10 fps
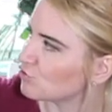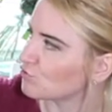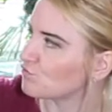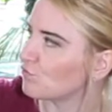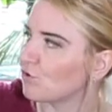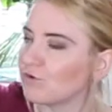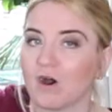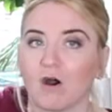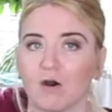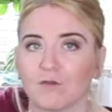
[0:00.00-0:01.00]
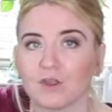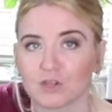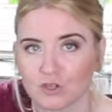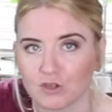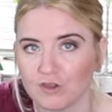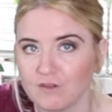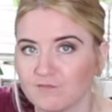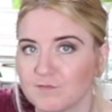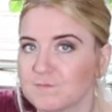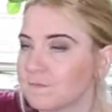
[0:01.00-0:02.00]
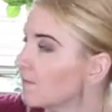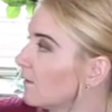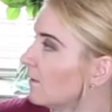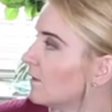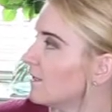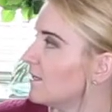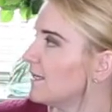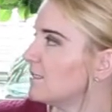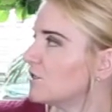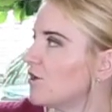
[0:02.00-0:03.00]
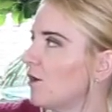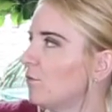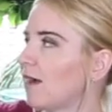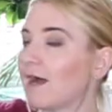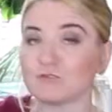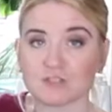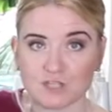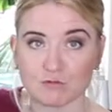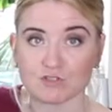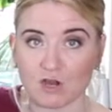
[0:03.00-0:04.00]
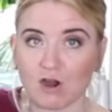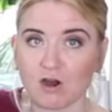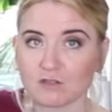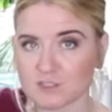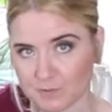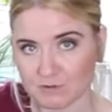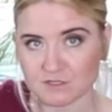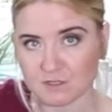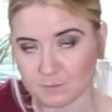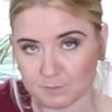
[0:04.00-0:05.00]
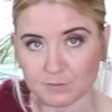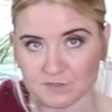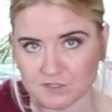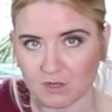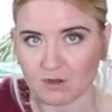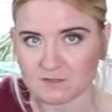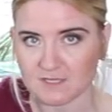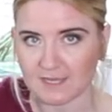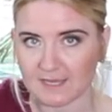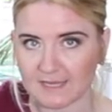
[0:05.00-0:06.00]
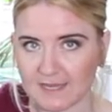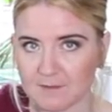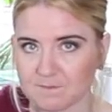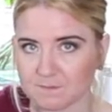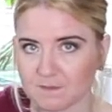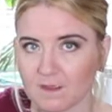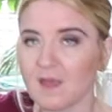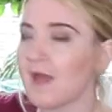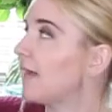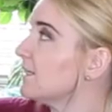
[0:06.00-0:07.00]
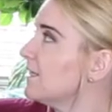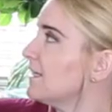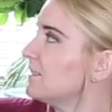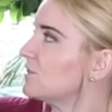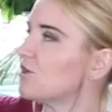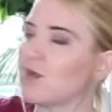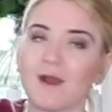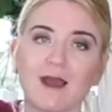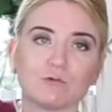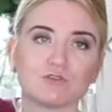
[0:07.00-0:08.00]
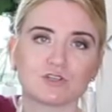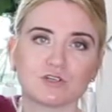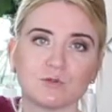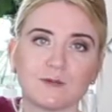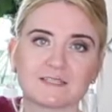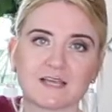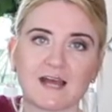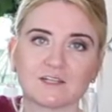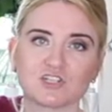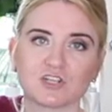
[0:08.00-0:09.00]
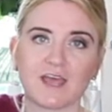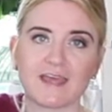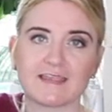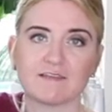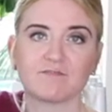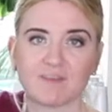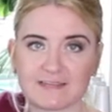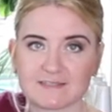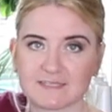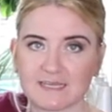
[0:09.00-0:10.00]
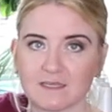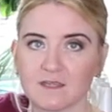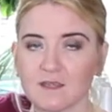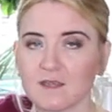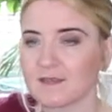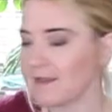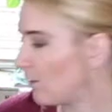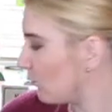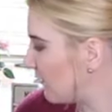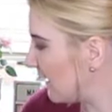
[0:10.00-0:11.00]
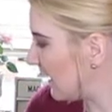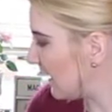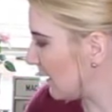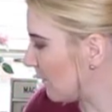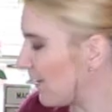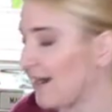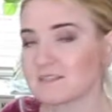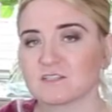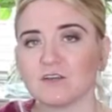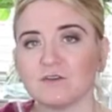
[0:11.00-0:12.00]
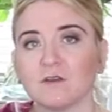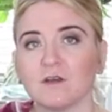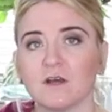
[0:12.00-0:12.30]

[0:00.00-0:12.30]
does run on a curve. You need to know how to sew darts because of the bust darts that are here. And you need to know how to attach a facing. Now the pattern